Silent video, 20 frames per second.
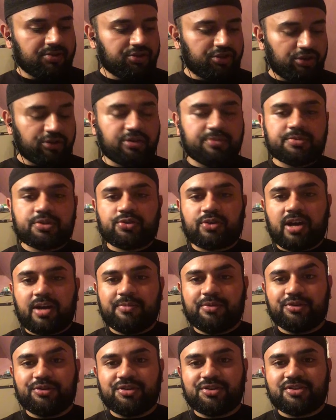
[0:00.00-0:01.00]

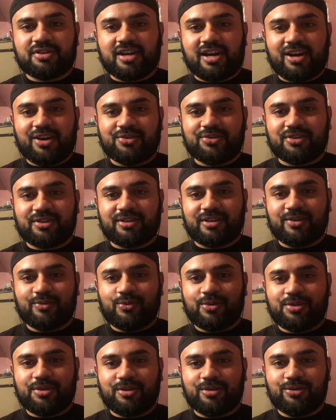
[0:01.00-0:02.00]
Circumscribe your desires and
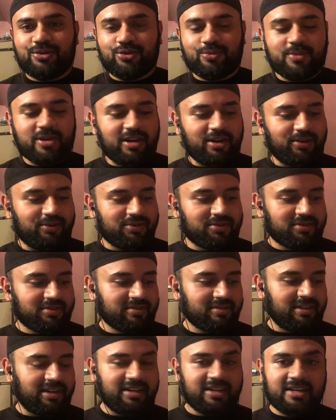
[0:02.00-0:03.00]
live within due
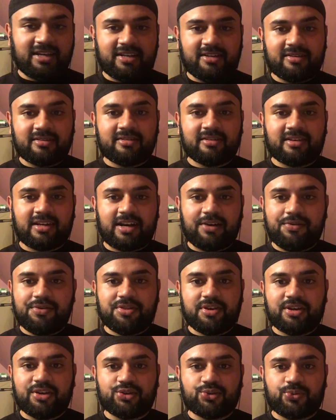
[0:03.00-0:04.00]
bounds. Again,
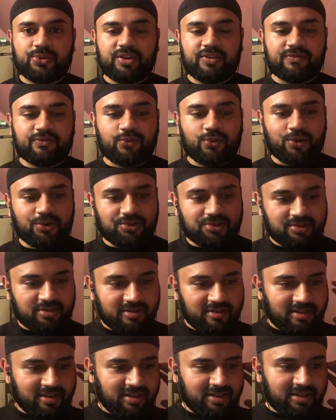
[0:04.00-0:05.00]
everything is
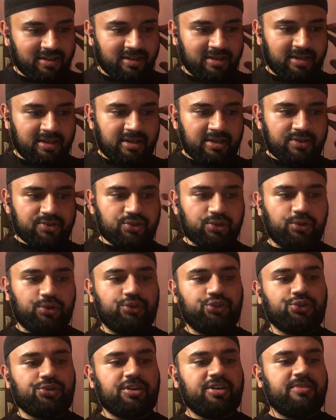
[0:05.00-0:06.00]
reinforced.
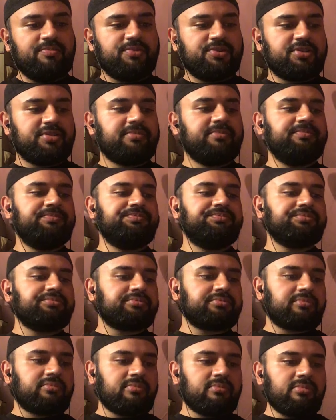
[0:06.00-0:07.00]
So dreams.
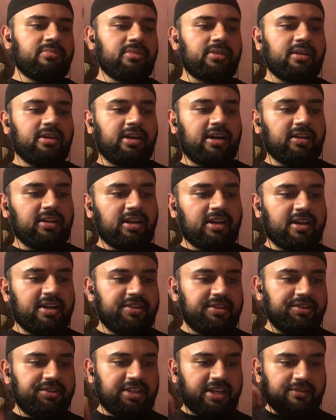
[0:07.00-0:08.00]
Allah
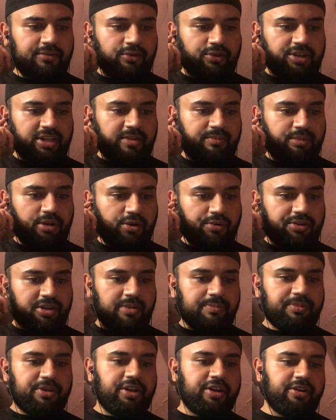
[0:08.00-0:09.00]
and the devil can both
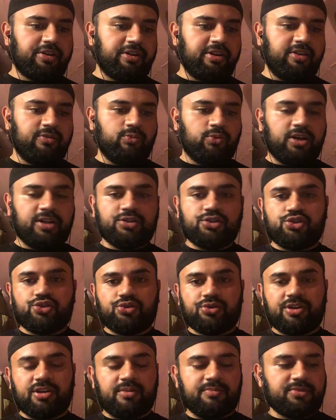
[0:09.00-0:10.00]
appear in one's
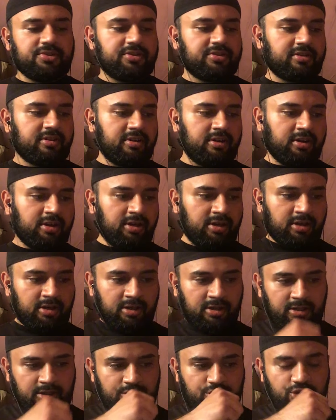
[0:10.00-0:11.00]
dreams
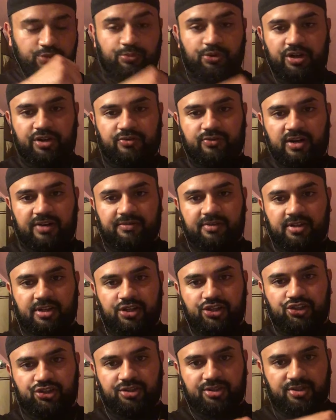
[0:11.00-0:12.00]
to bring
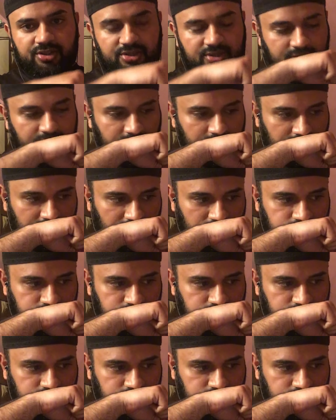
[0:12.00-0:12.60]
revelations.